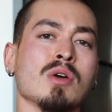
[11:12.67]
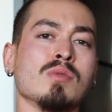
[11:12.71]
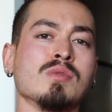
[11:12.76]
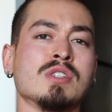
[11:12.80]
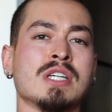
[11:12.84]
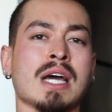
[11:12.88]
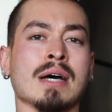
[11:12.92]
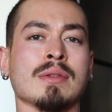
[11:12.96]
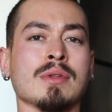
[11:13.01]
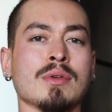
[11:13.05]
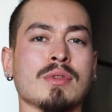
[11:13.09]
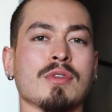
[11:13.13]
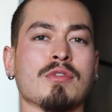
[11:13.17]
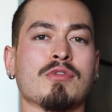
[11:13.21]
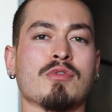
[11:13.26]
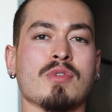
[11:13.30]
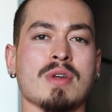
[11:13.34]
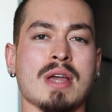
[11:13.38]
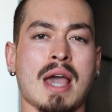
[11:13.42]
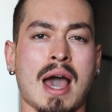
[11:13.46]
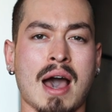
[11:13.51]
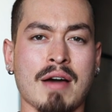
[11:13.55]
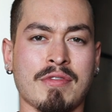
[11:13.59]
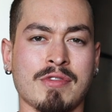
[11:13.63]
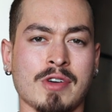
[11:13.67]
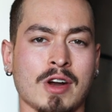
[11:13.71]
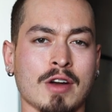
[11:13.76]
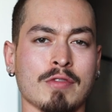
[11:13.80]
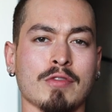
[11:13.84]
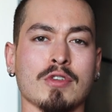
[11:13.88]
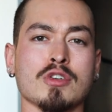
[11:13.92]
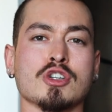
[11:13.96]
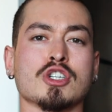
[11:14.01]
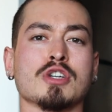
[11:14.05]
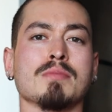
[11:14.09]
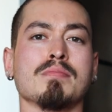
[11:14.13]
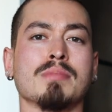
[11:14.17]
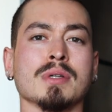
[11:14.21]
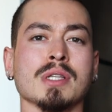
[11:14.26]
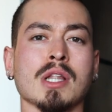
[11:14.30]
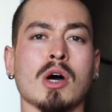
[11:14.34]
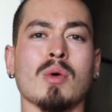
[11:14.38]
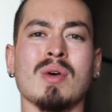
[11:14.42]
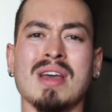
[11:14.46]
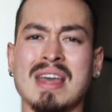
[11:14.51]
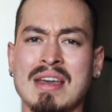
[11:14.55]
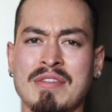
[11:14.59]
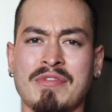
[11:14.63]
Go download the free half-hour version
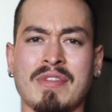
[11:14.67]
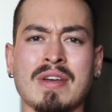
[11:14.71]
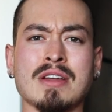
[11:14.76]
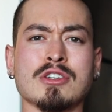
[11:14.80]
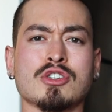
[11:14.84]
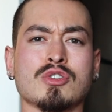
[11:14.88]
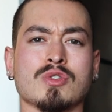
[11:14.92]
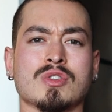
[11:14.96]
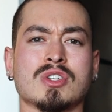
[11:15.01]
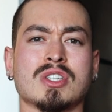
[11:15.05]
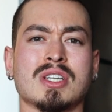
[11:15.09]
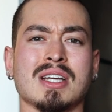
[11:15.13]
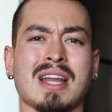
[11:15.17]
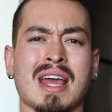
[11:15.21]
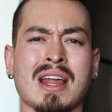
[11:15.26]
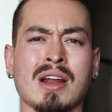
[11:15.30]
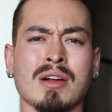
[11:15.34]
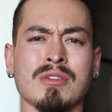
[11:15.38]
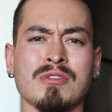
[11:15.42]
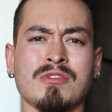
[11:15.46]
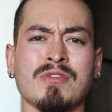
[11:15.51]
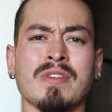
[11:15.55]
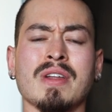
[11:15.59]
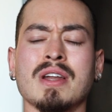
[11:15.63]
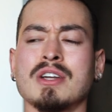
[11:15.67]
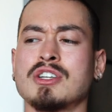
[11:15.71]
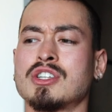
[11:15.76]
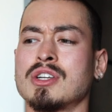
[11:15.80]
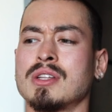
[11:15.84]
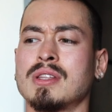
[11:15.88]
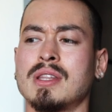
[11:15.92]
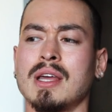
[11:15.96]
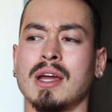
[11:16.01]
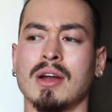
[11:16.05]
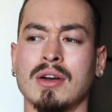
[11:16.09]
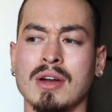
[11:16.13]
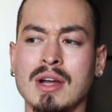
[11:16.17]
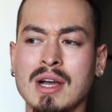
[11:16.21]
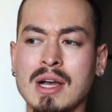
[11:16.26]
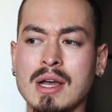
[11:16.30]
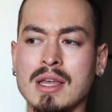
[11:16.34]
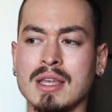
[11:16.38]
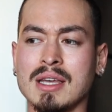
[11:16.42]
below if interested, and I'll finish it there.